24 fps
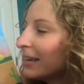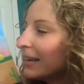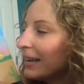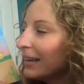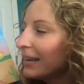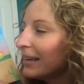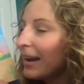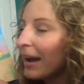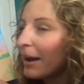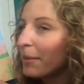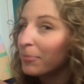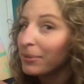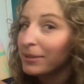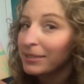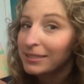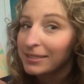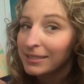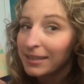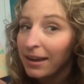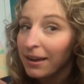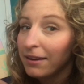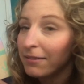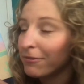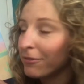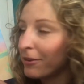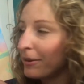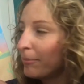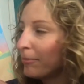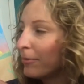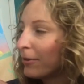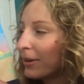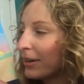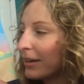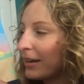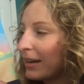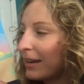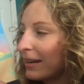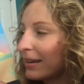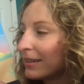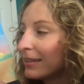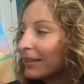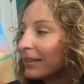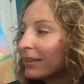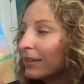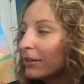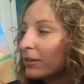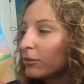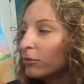It happens every morning.
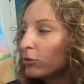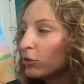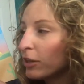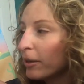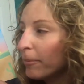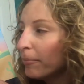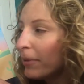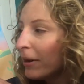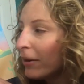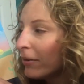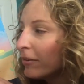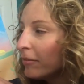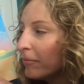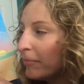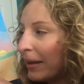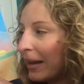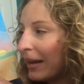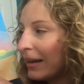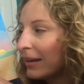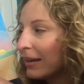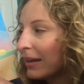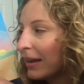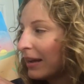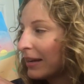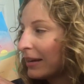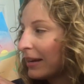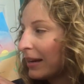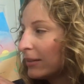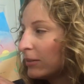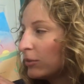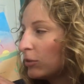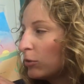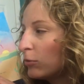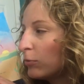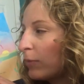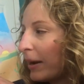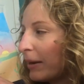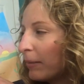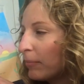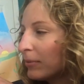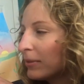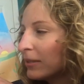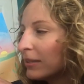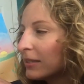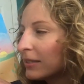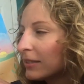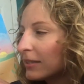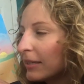You jump out of bed, and as you wipe
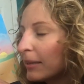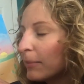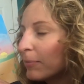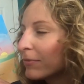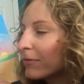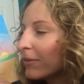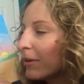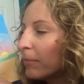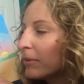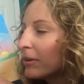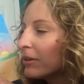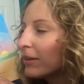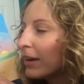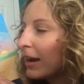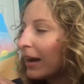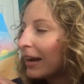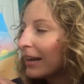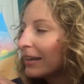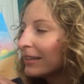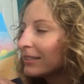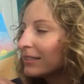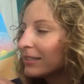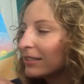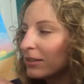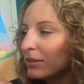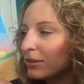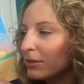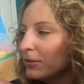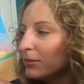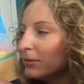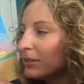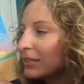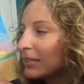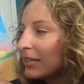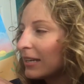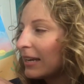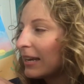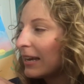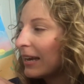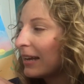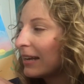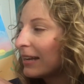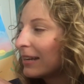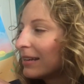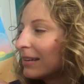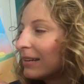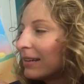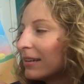the sleep from your eyes, you see
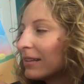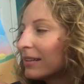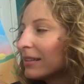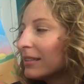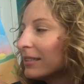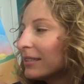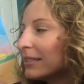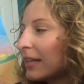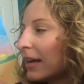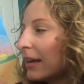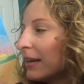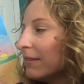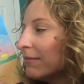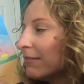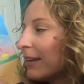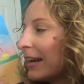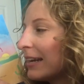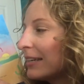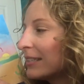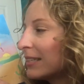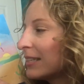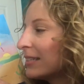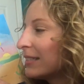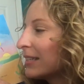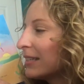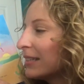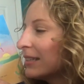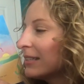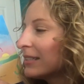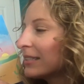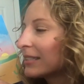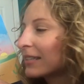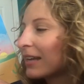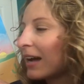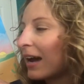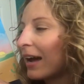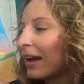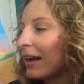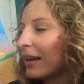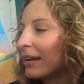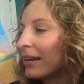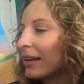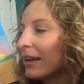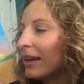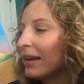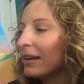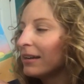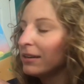it. The sun rises in the sky,
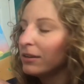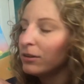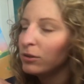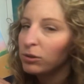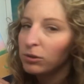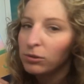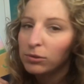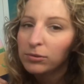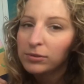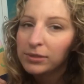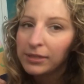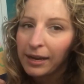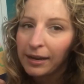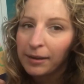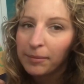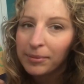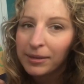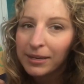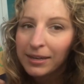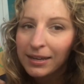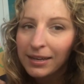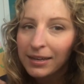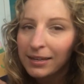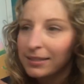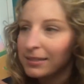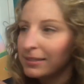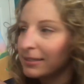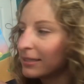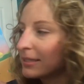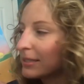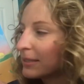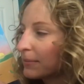and a new day begins.